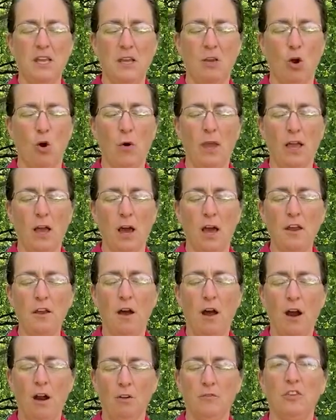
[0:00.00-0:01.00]
going
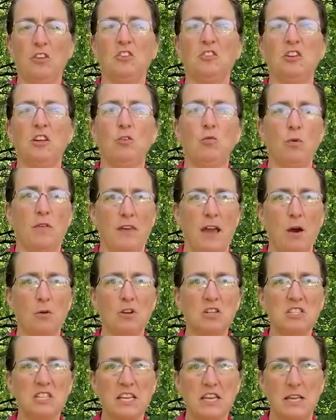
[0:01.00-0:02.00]
unharvested without
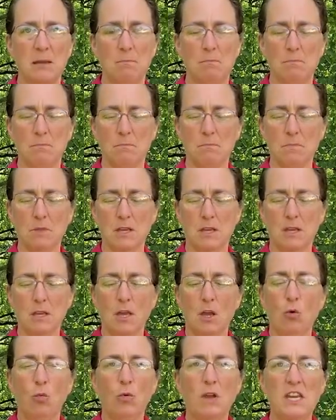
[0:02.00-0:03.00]
a team.
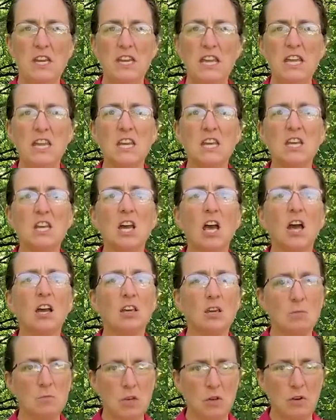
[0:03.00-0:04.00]
We needed a
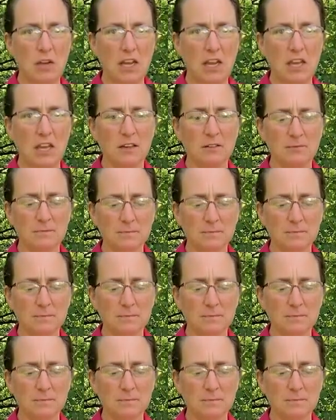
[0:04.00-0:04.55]
community.